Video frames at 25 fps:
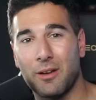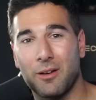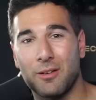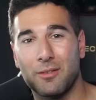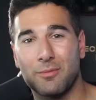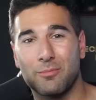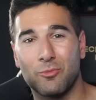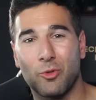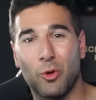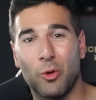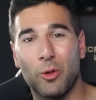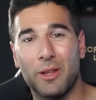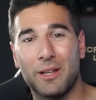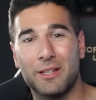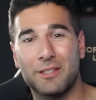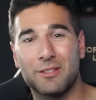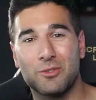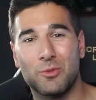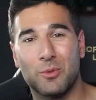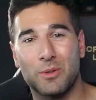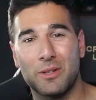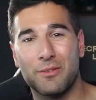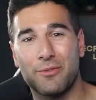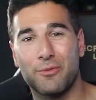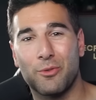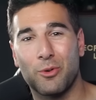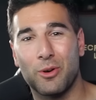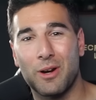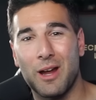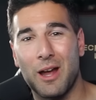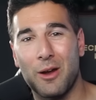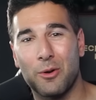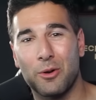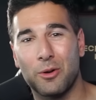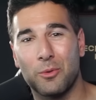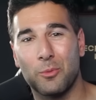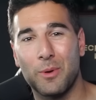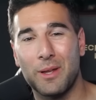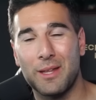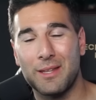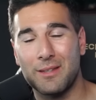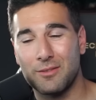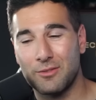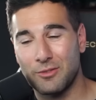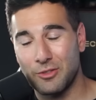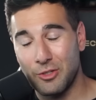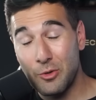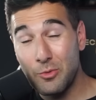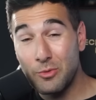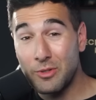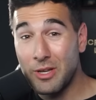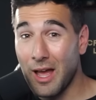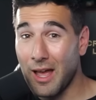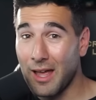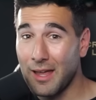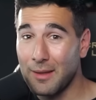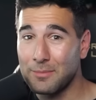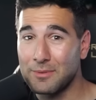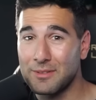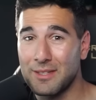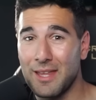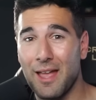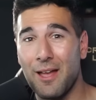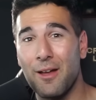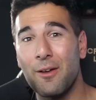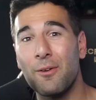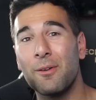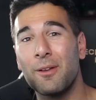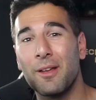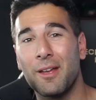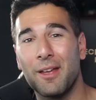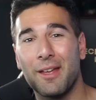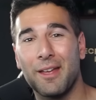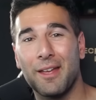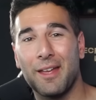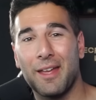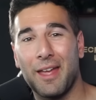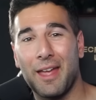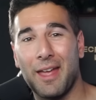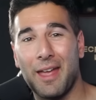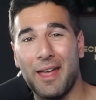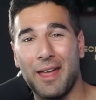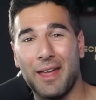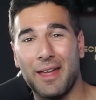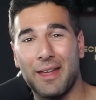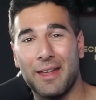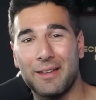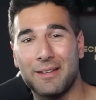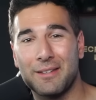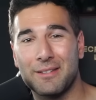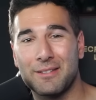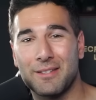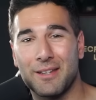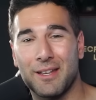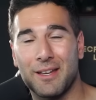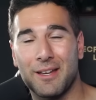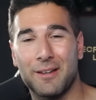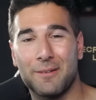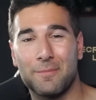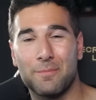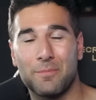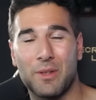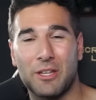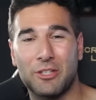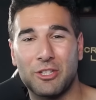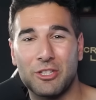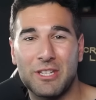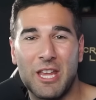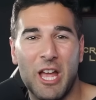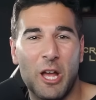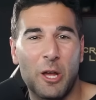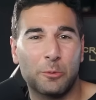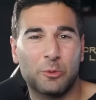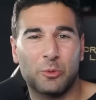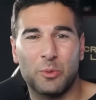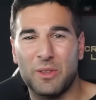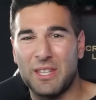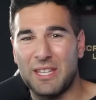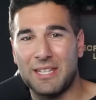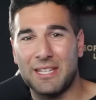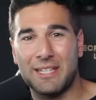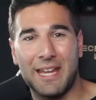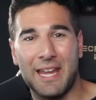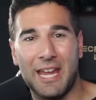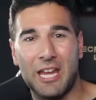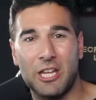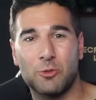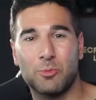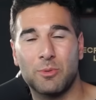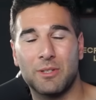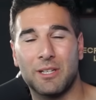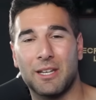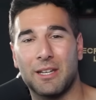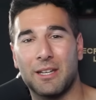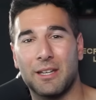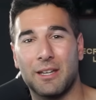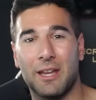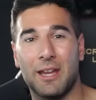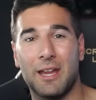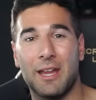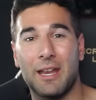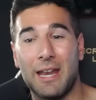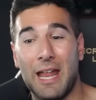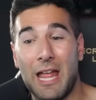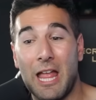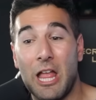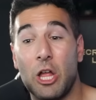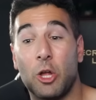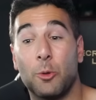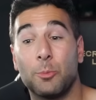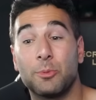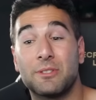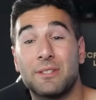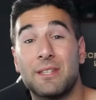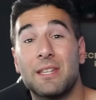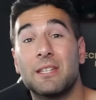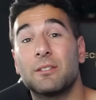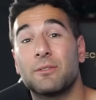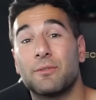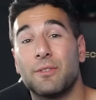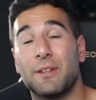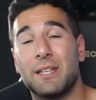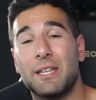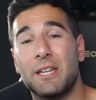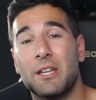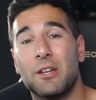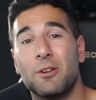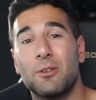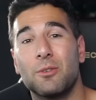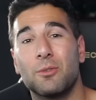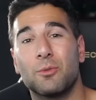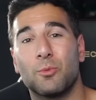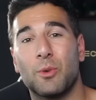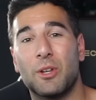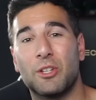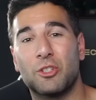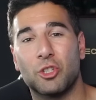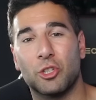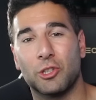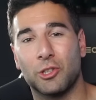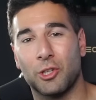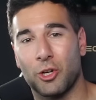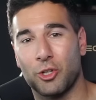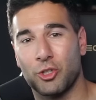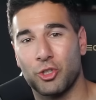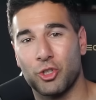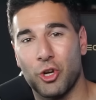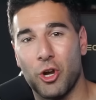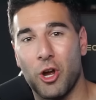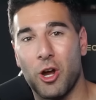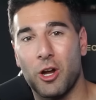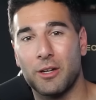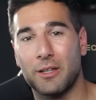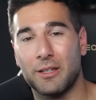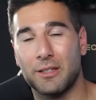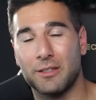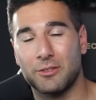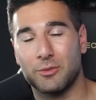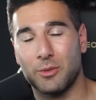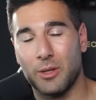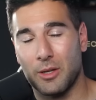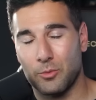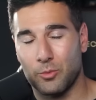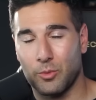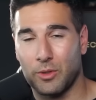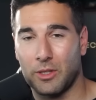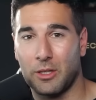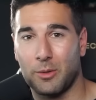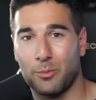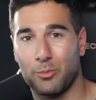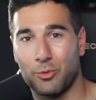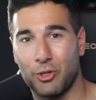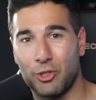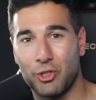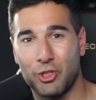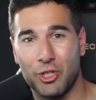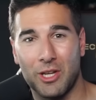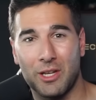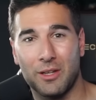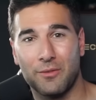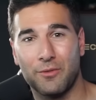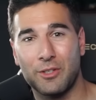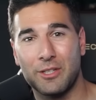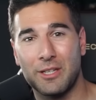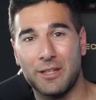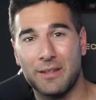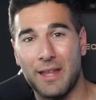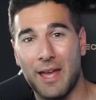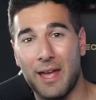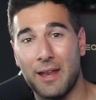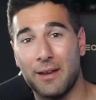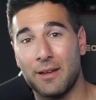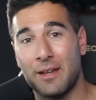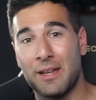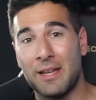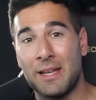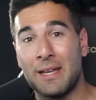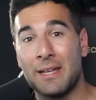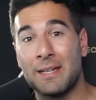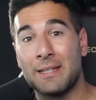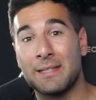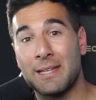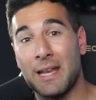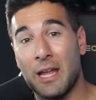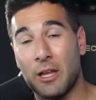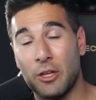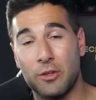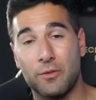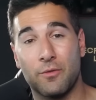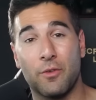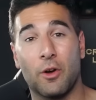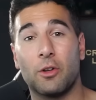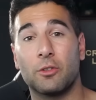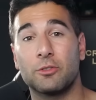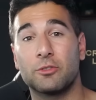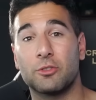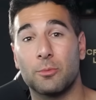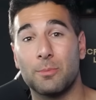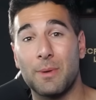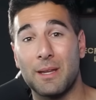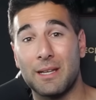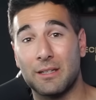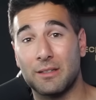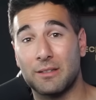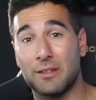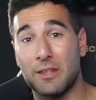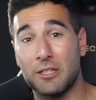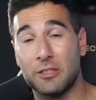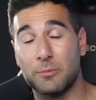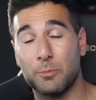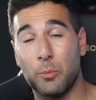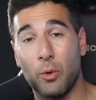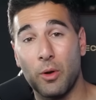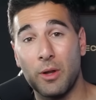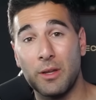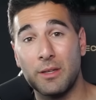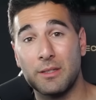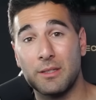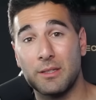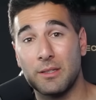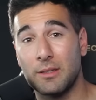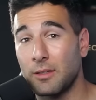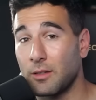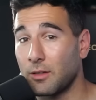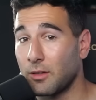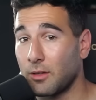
our Rolex 24-hour win 2 times now. And it just helps with the engagement, and it helps this video reach a larger audience. So I'd really appreciate it if you did that. Now, you've also made it to this point,